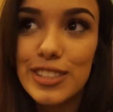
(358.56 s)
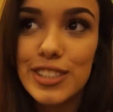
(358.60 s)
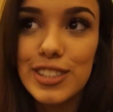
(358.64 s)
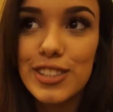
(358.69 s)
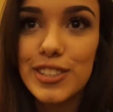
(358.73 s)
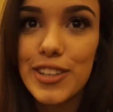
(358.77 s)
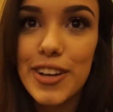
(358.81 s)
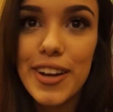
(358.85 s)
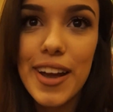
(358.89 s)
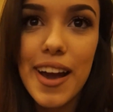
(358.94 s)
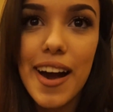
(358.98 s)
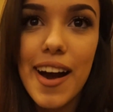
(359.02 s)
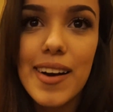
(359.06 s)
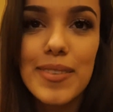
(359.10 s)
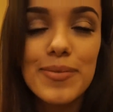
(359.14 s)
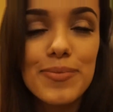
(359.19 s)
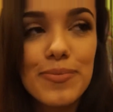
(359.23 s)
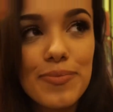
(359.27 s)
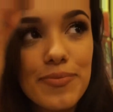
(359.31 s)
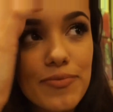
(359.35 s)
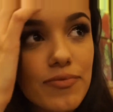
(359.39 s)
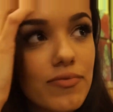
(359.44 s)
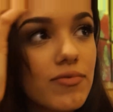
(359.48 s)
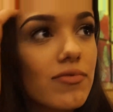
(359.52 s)
It was cold
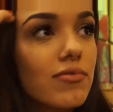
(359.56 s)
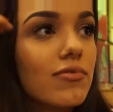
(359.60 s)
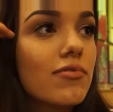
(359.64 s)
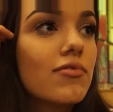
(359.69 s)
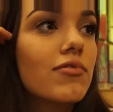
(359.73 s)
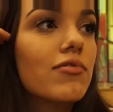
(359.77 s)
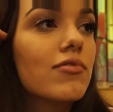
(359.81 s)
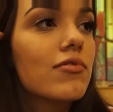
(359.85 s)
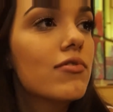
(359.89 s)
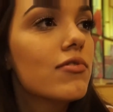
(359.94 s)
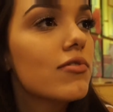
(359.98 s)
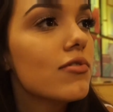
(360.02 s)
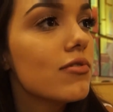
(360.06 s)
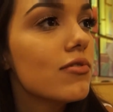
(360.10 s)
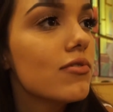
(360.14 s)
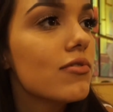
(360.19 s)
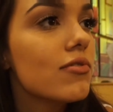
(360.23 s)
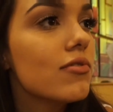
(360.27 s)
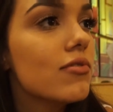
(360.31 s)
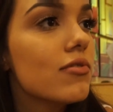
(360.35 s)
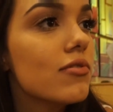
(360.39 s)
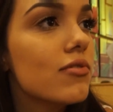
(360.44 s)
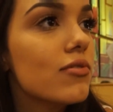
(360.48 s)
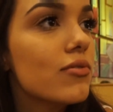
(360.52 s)
this morning, it was cold last
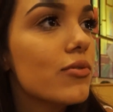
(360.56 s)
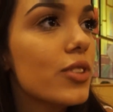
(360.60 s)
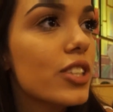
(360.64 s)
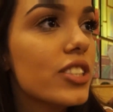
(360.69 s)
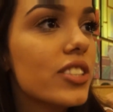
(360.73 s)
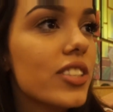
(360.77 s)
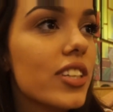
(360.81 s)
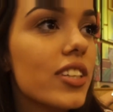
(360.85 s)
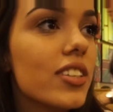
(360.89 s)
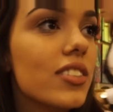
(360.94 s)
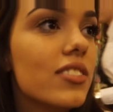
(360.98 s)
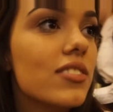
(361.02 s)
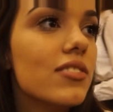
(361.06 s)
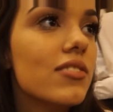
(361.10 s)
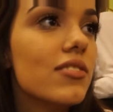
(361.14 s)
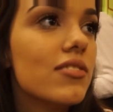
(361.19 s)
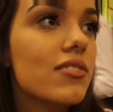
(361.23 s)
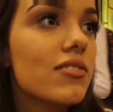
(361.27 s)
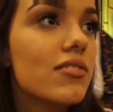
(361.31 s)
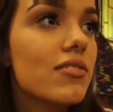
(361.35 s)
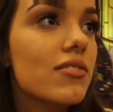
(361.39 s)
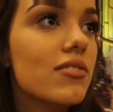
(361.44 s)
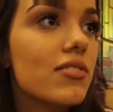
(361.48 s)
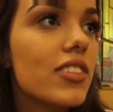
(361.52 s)
night. Was it?
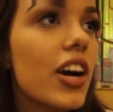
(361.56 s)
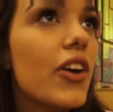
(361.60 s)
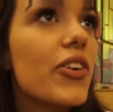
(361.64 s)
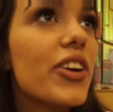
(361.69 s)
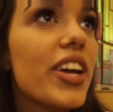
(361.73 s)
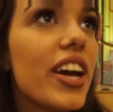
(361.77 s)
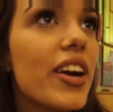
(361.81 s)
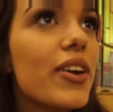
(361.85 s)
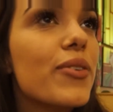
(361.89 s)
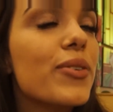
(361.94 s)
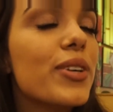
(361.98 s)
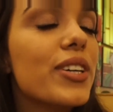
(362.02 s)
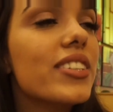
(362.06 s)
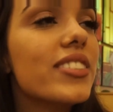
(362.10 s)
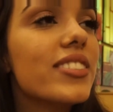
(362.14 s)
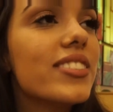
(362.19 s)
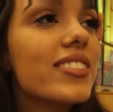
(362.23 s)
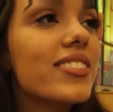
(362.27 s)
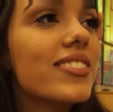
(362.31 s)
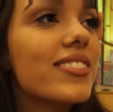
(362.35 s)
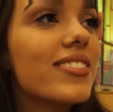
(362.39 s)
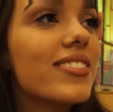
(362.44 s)
Yeah, I remember. Oh yeah, it was.